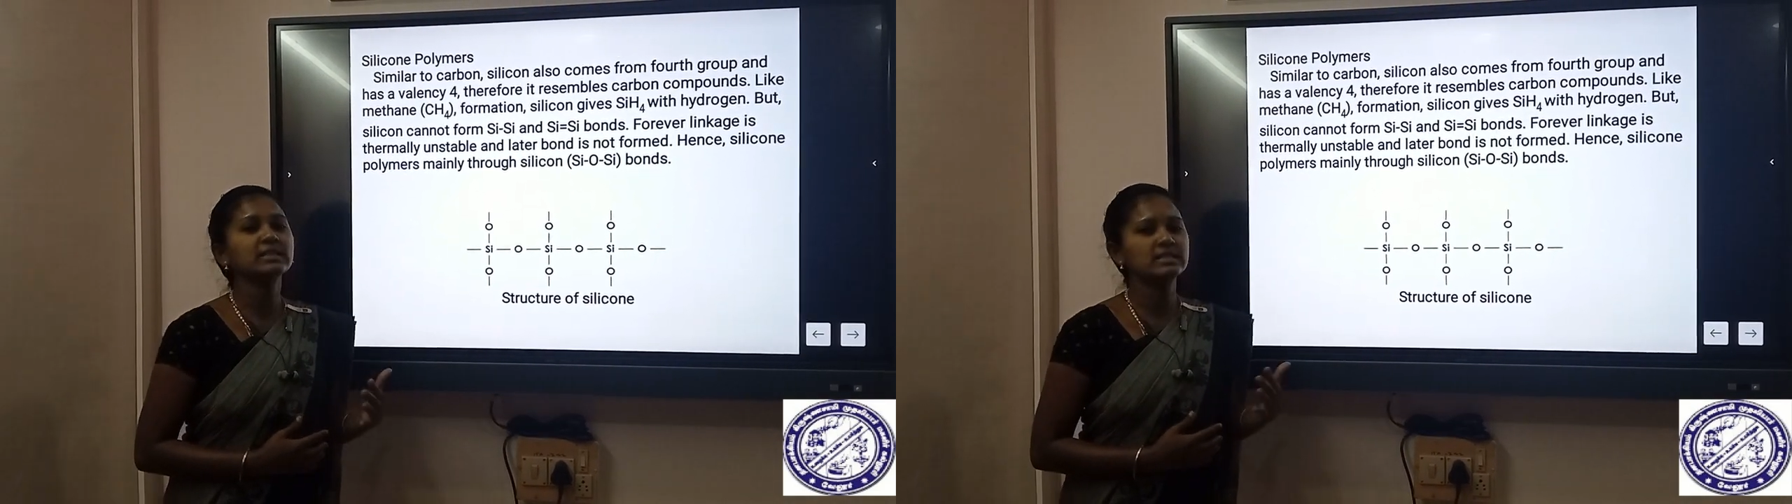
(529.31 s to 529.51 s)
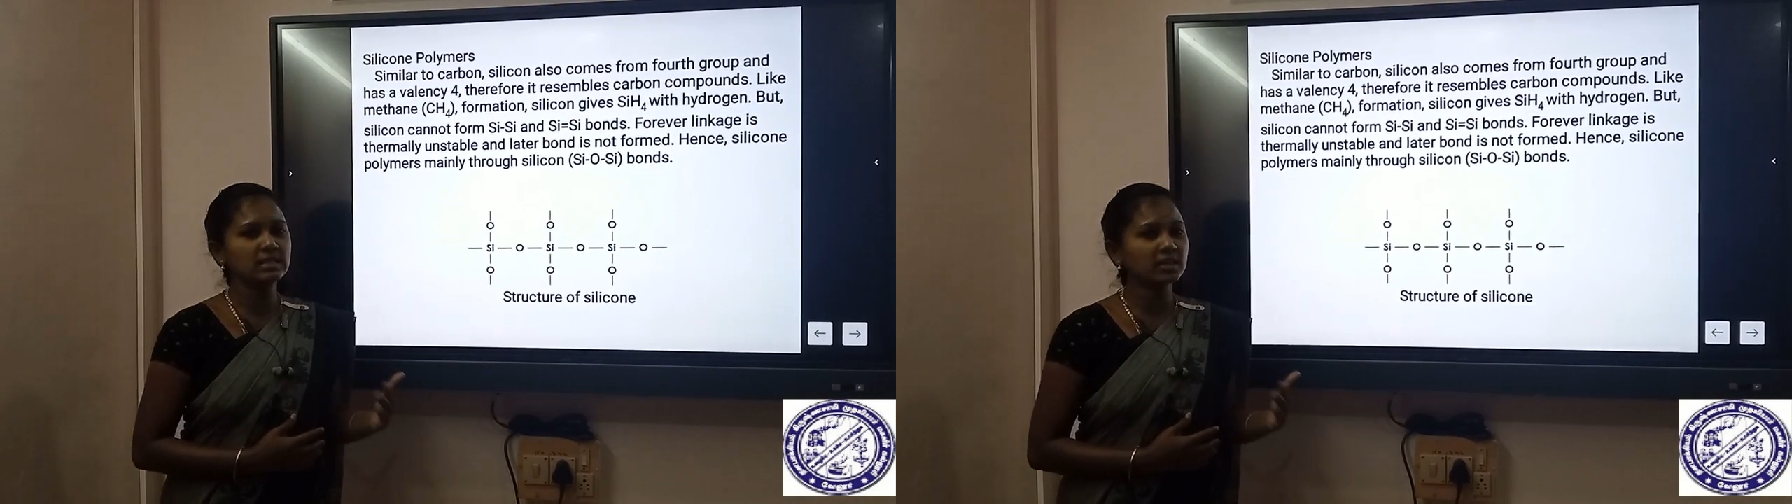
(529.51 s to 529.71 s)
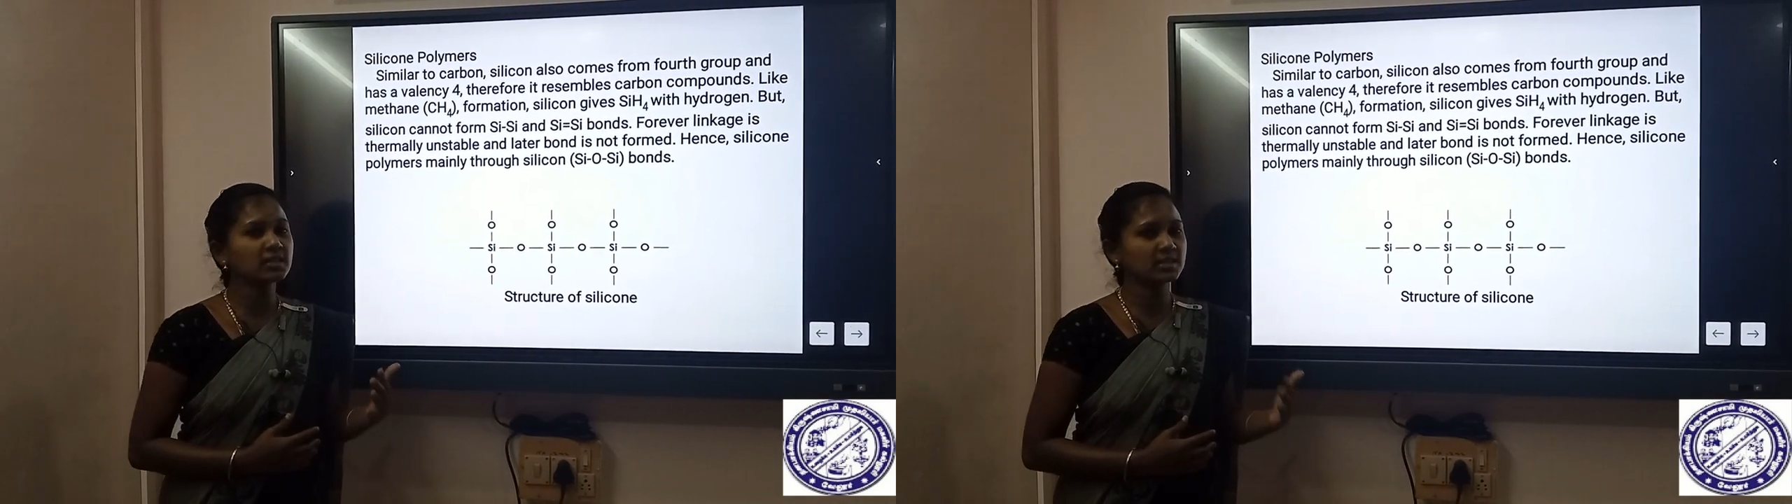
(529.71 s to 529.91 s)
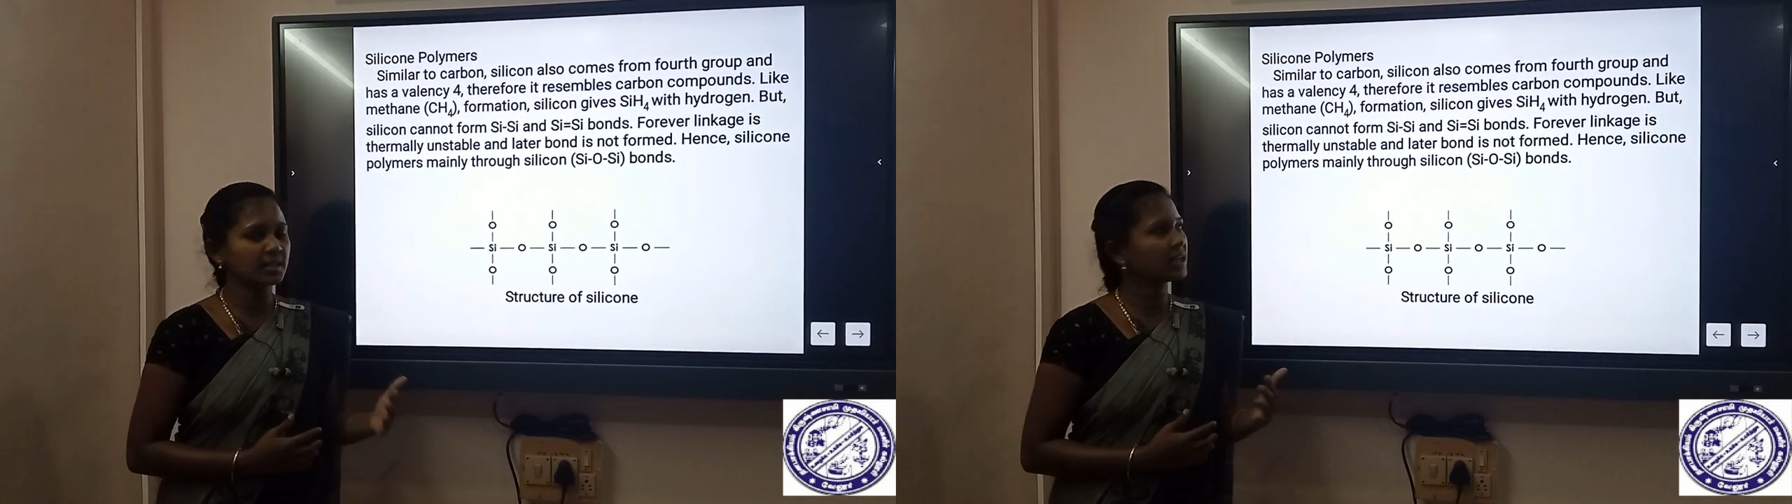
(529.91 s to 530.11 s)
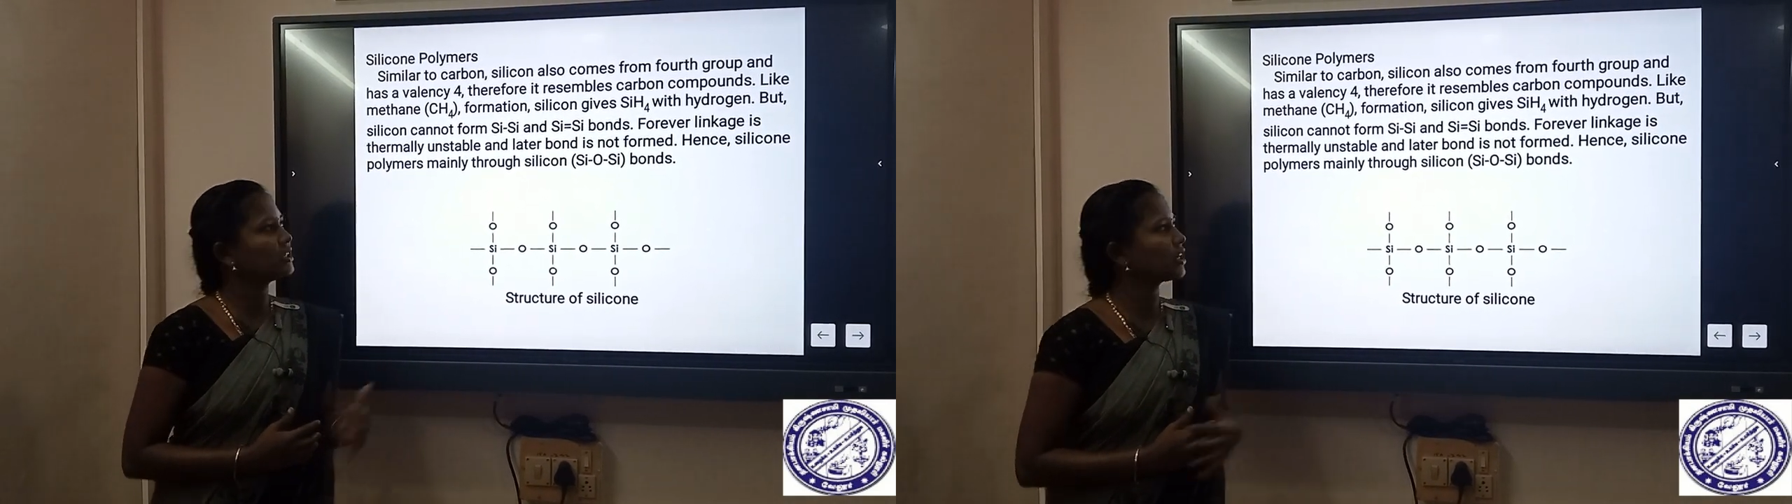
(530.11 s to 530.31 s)
and
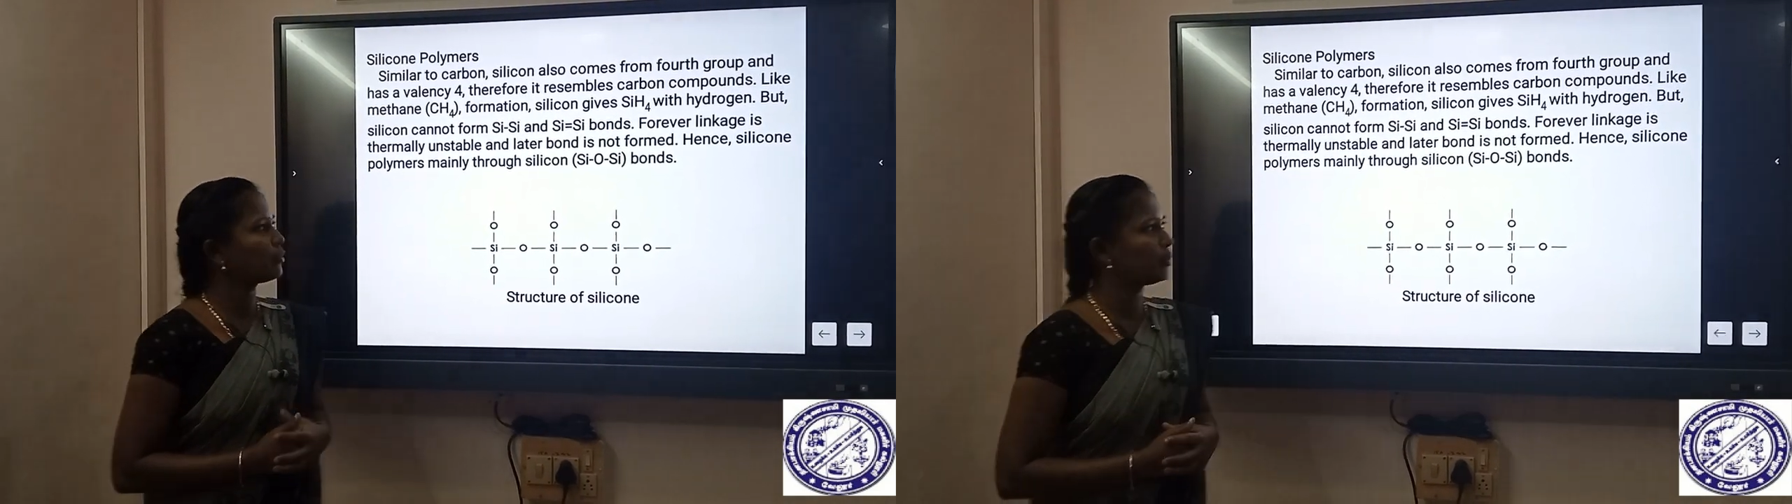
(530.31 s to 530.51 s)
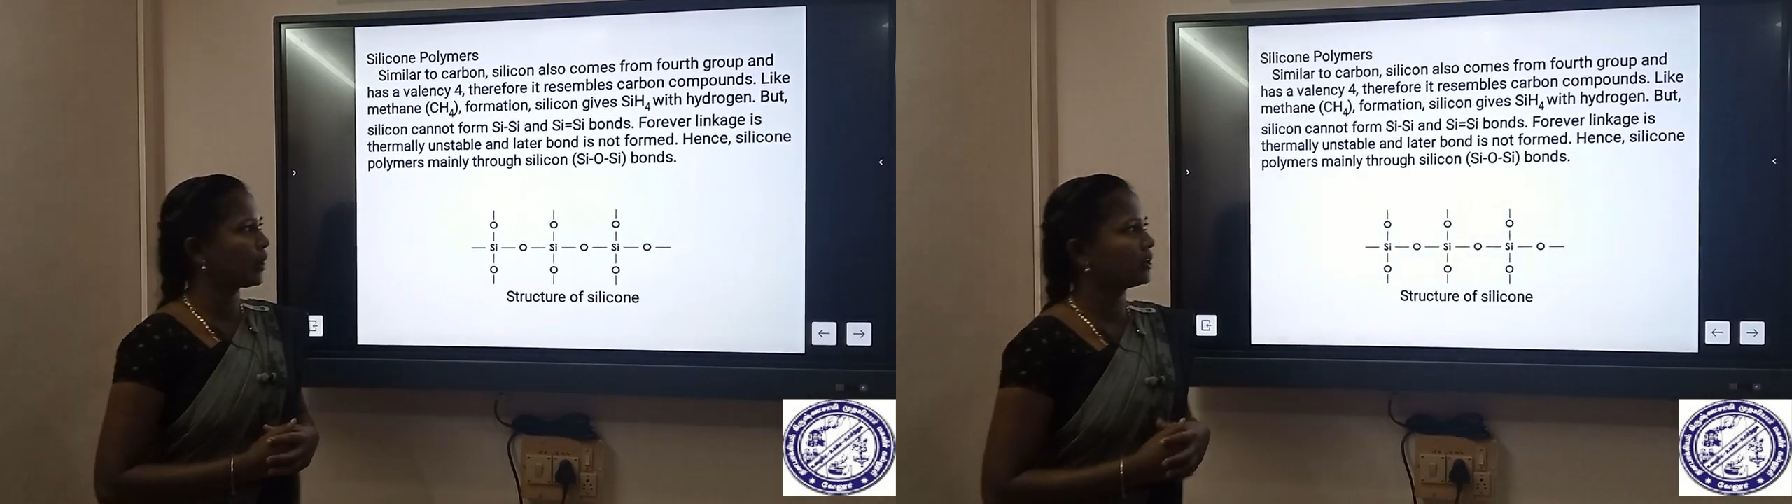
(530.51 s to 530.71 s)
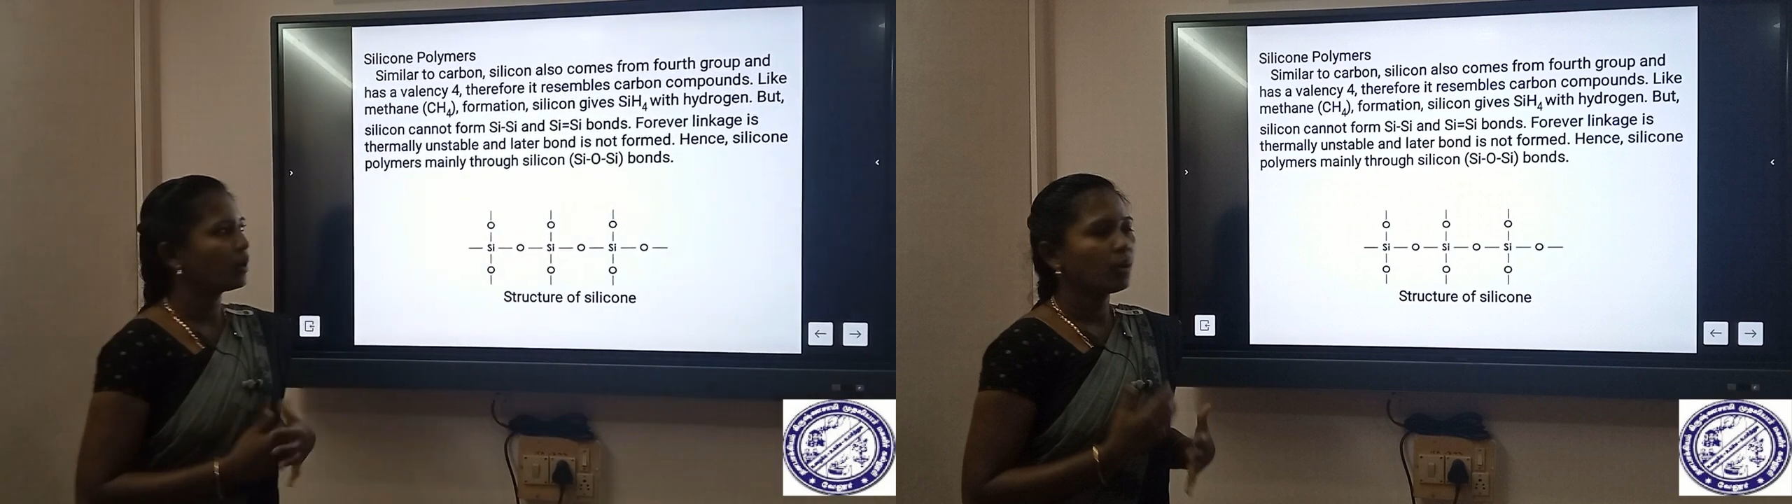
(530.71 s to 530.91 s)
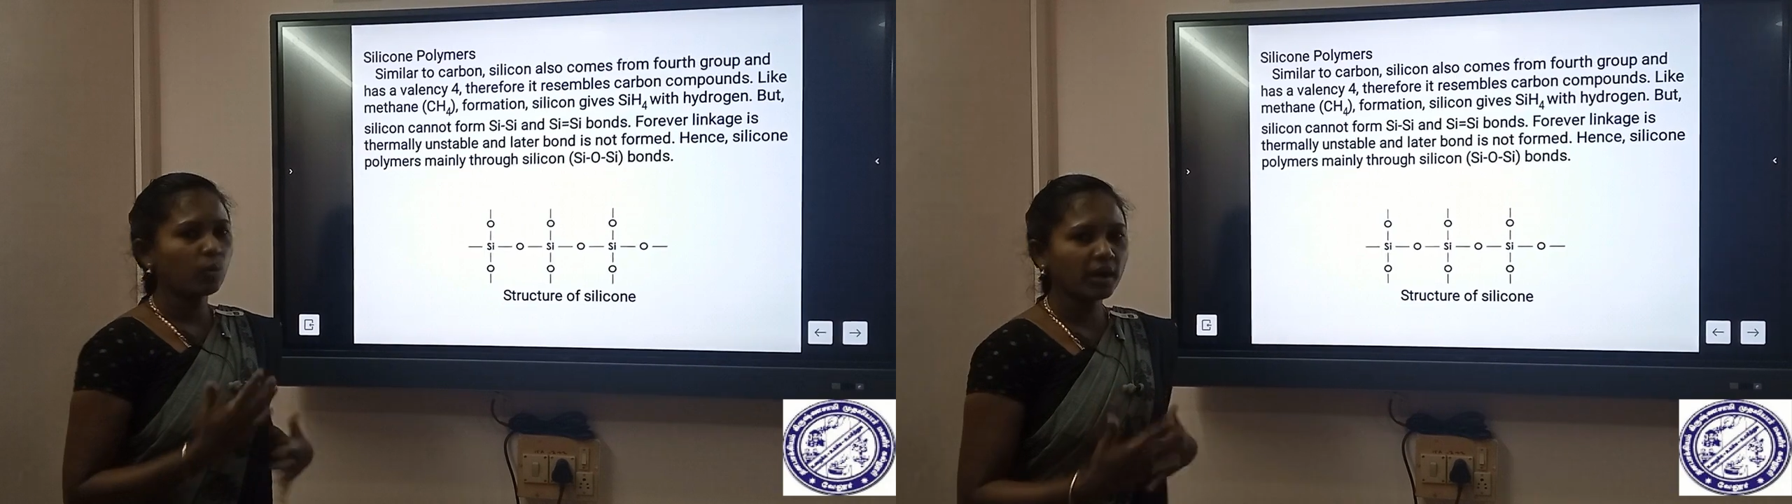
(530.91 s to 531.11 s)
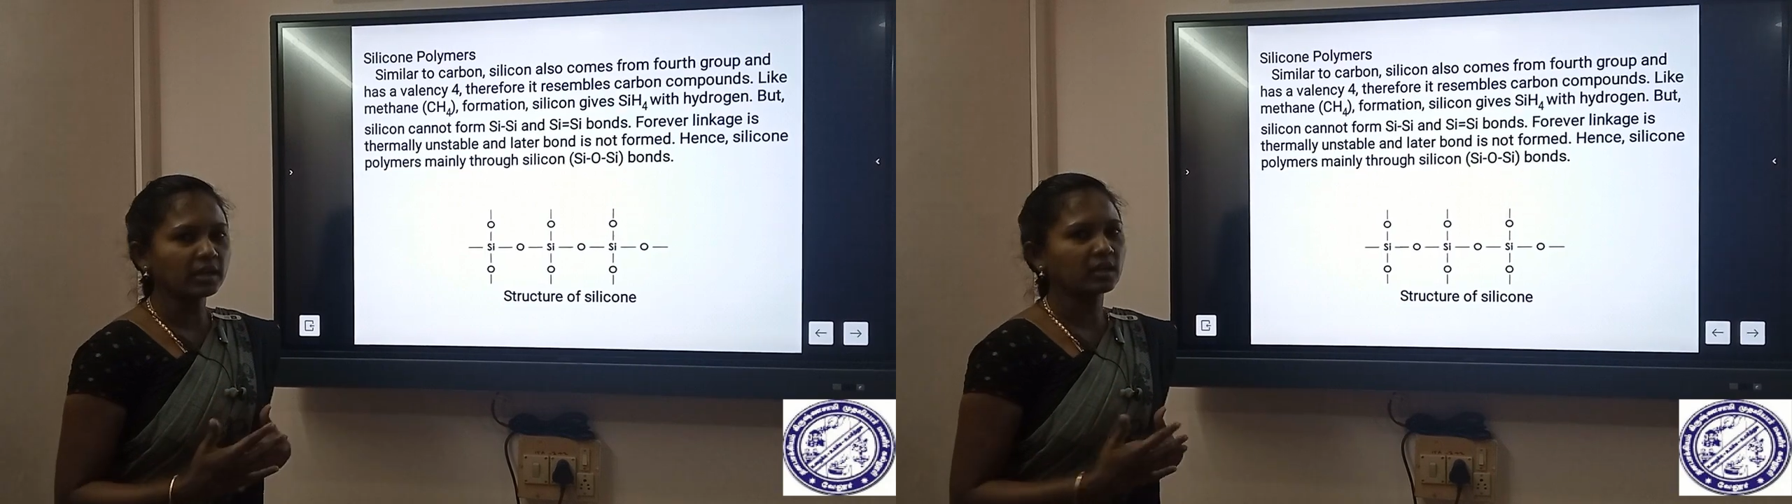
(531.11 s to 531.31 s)
silicon-silicon double bond.
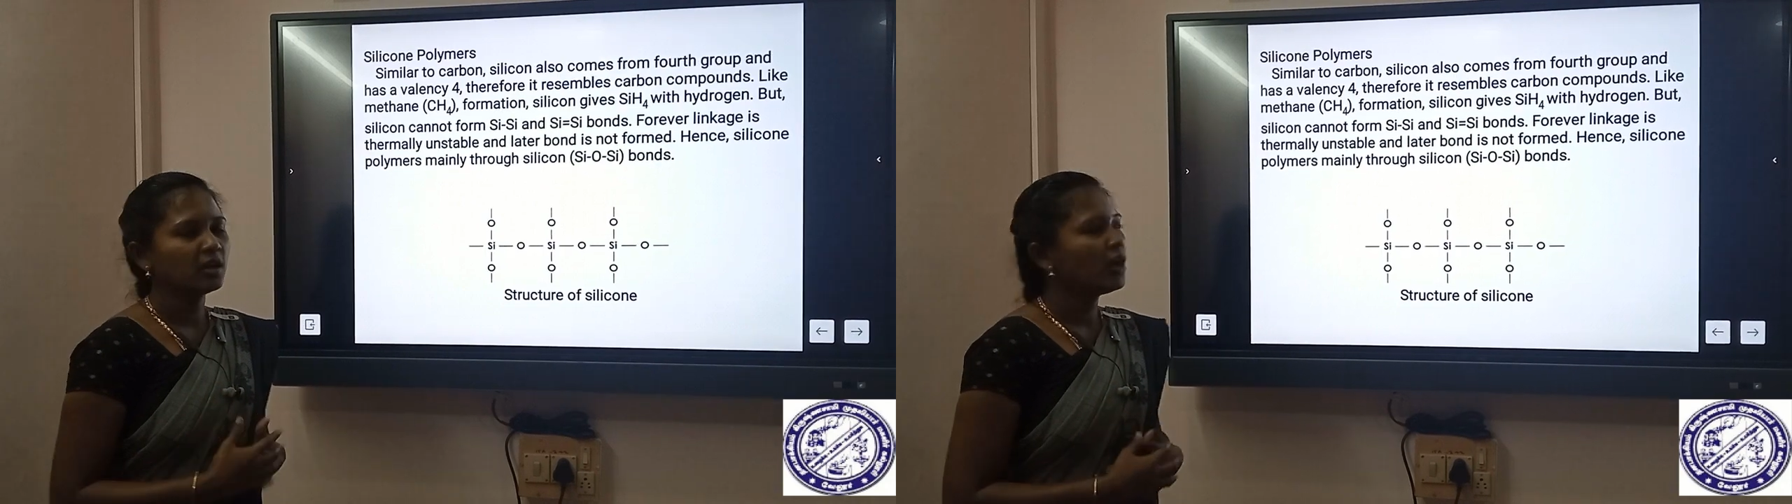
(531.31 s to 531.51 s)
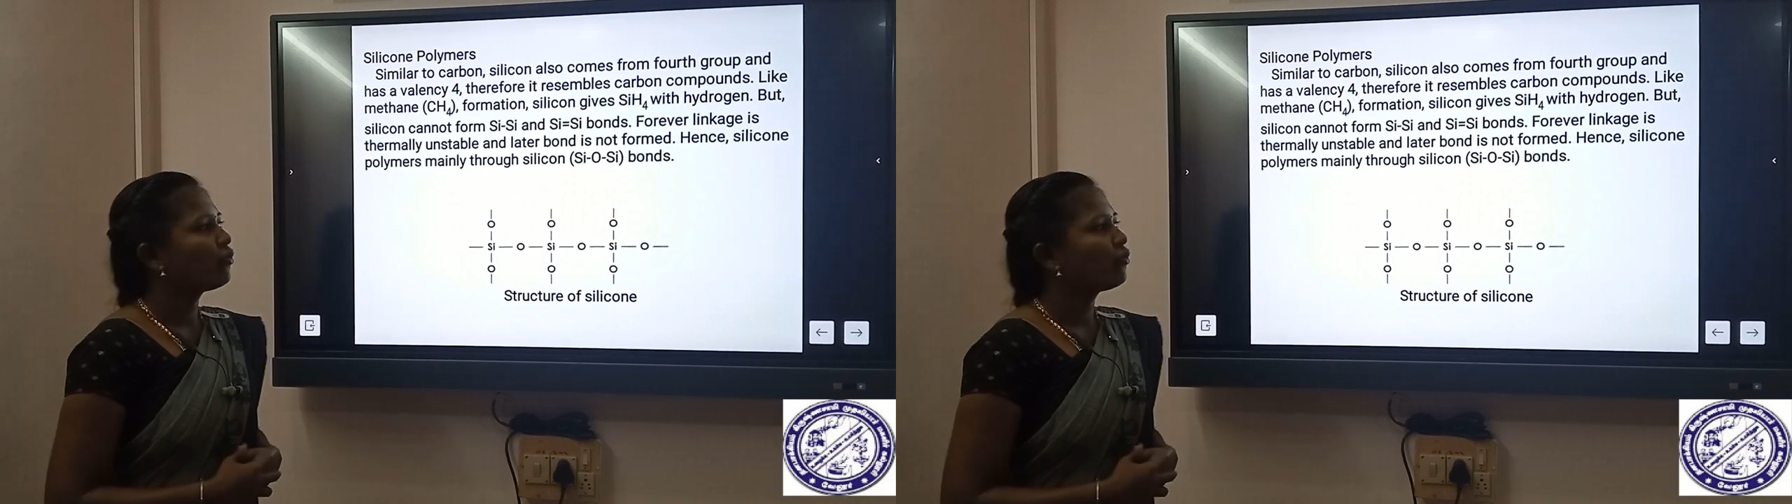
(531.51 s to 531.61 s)
Why?